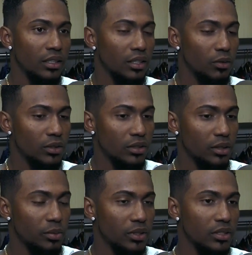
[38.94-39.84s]
It wasn't
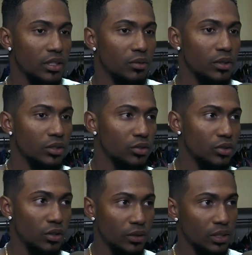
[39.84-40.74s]
the pitch that I wanted to
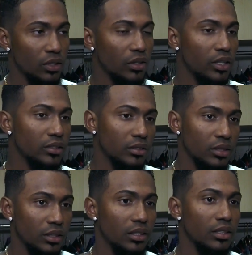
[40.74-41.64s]
throw in the
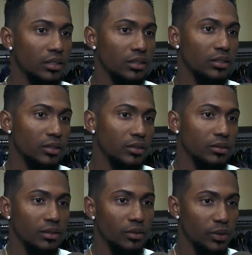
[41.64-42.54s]
location. And uh, you know
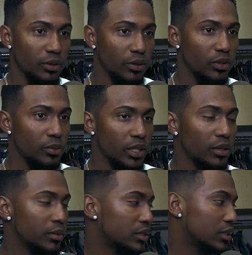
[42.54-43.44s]
whenever you make
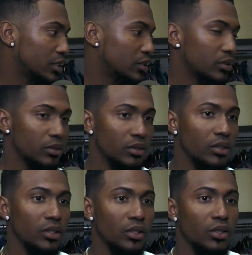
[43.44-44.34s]
a mistake, you
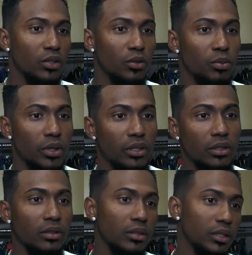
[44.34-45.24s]
you
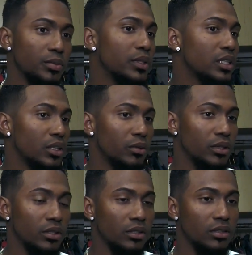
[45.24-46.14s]
pay. Especially
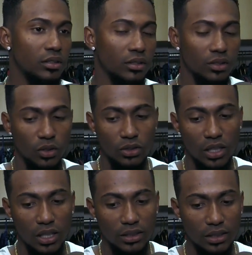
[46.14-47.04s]
with those those
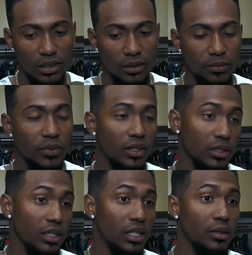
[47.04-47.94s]
guys that are. Uh,
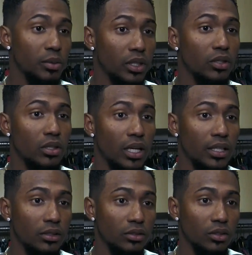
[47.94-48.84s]
they got a pretty good
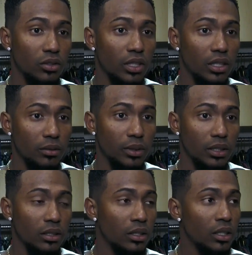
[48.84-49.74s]
lineup, so you gotta be